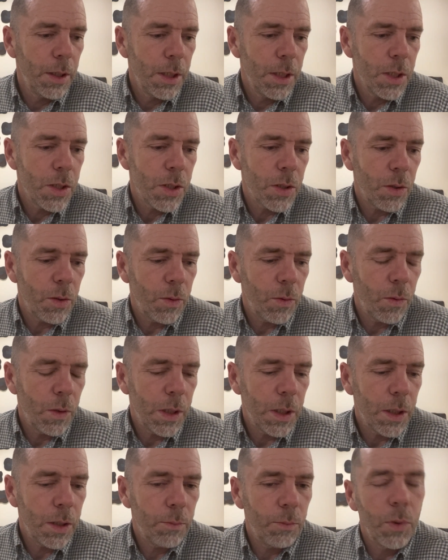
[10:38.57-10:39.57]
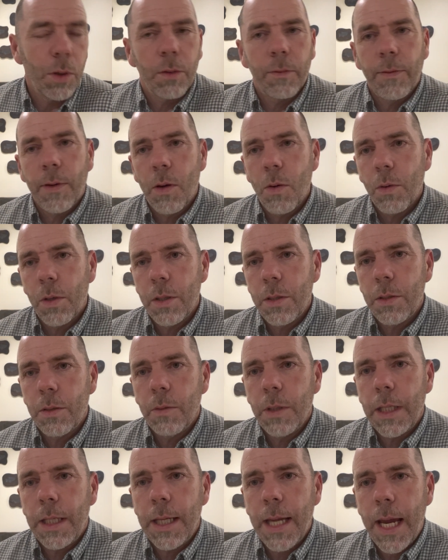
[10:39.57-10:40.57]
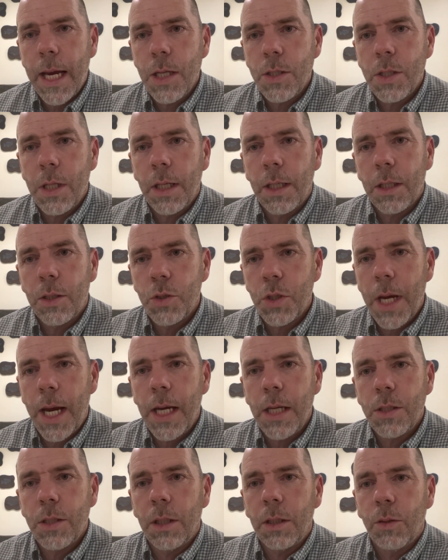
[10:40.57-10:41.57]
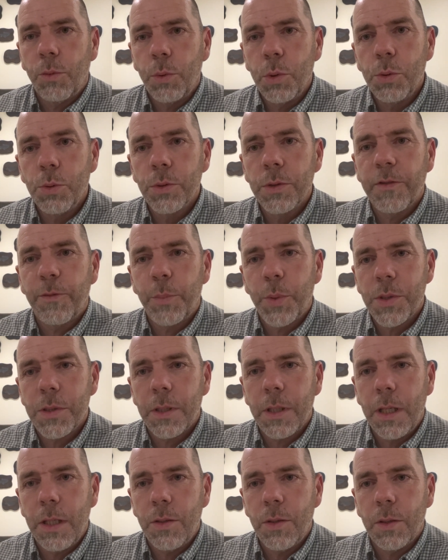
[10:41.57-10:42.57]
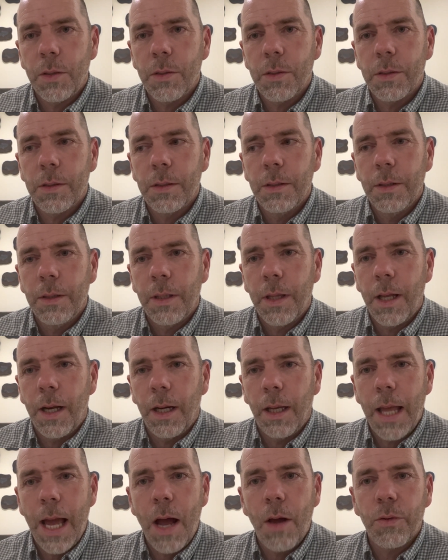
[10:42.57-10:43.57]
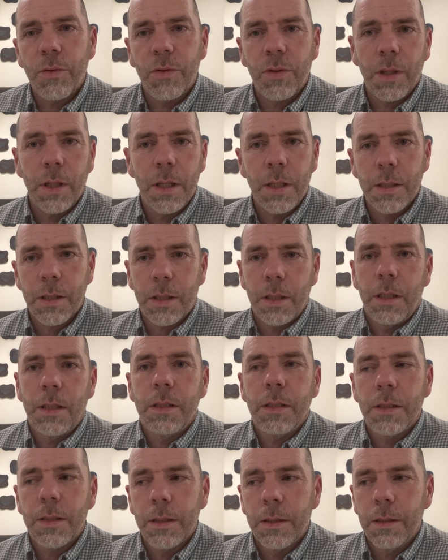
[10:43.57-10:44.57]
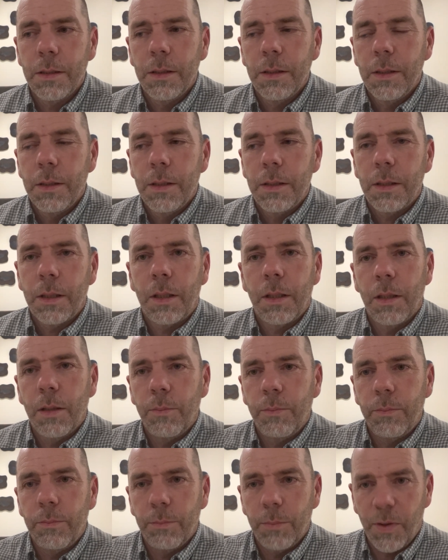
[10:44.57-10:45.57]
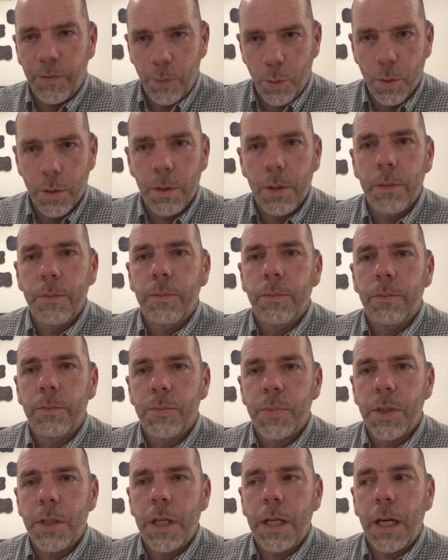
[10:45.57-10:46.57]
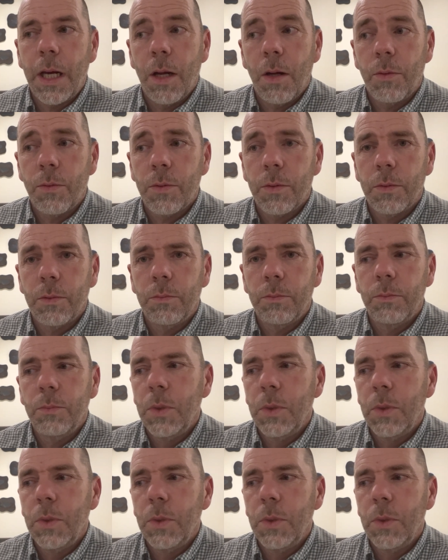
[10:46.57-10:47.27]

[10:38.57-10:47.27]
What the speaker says: So look forward to engaging and changing the rules of procedures that allow citizens to come before the city council.